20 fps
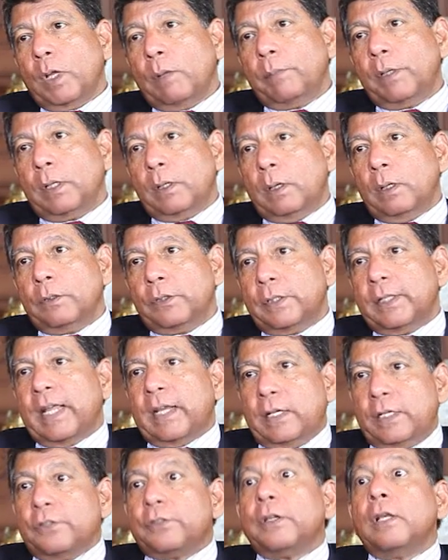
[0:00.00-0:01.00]
because
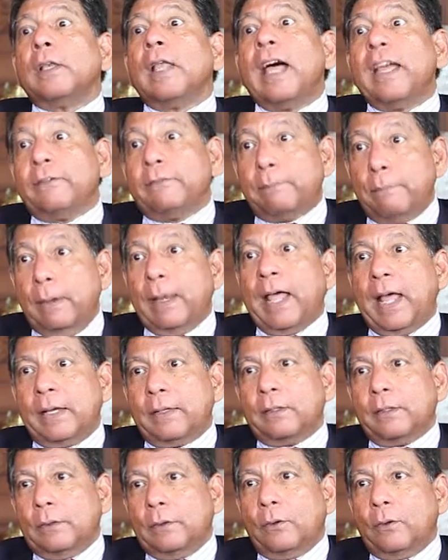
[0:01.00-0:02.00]
that is the
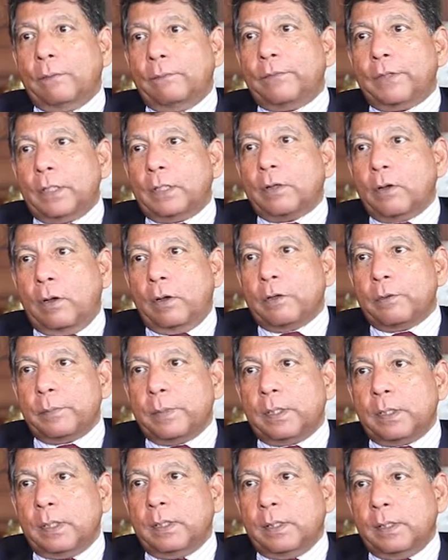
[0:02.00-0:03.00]
lifeblood of the
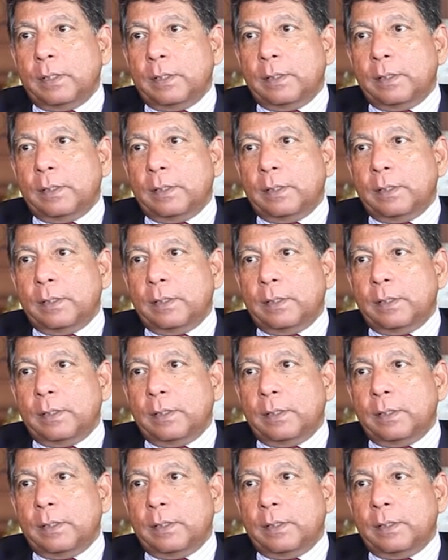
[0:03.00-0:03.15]
economy.